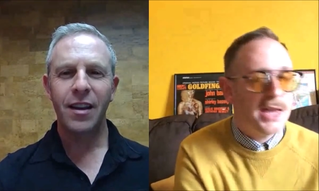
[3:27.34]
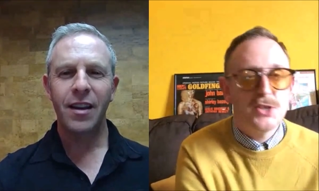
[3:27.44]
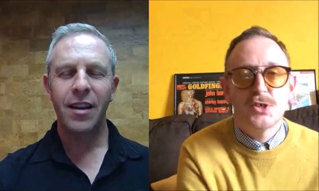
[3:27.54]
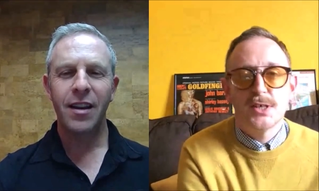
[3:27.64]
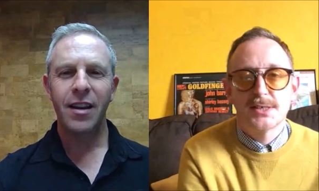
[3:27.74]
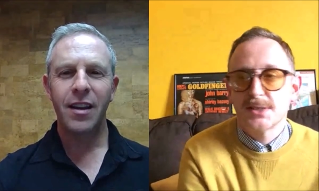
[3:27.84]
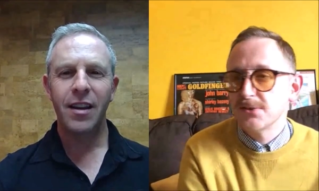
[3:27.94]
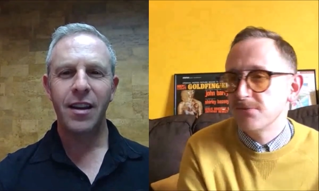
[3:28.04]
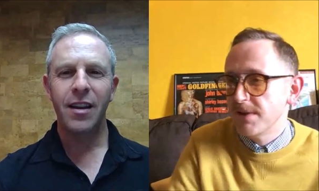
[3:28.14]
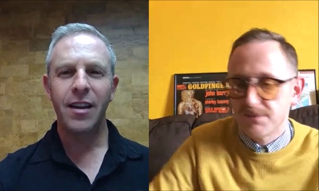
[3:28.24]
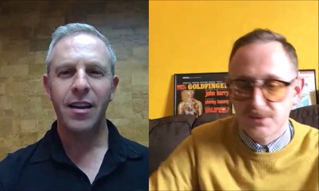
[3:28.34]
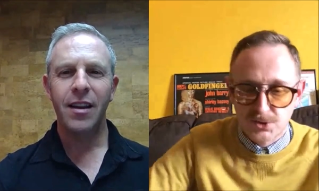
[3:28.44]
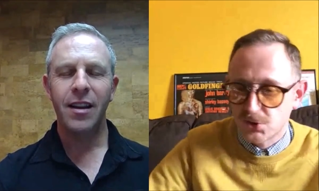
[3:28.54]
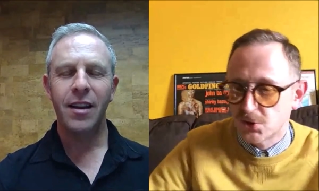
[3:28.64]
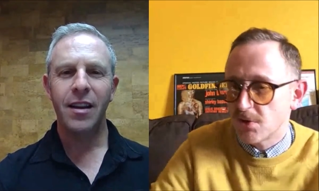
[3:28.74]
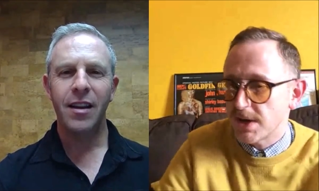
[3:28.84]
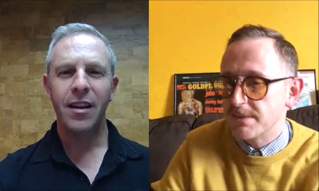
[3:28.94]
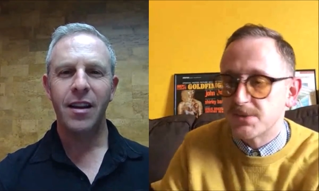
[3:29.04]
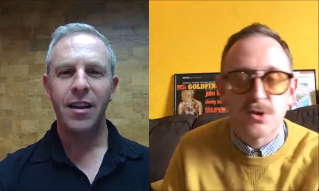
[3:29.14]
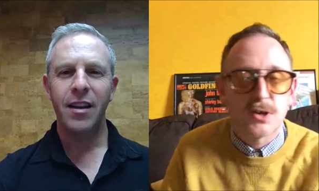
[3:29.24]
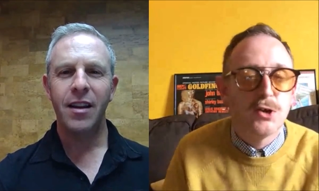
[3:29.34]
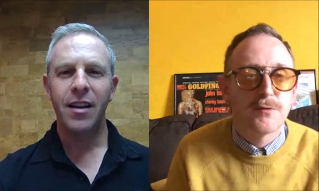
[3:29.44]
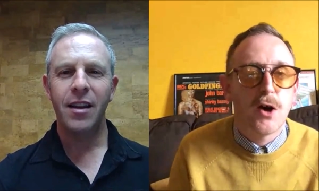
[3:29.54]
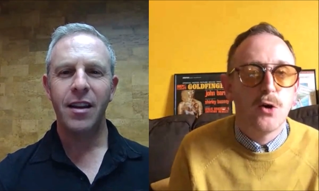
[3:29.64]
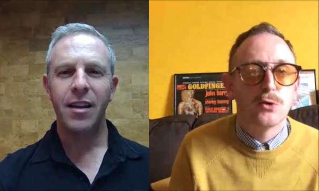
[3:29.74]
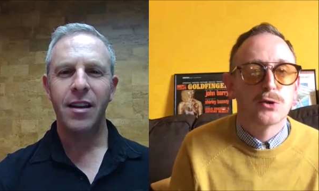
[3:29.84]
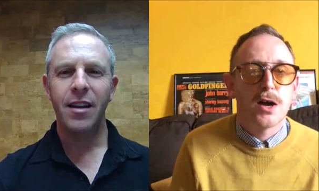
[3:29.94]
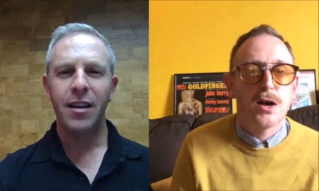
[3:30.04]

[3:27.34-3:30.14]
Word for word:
Speaker 1: hedges and rivers and streams trying to look for old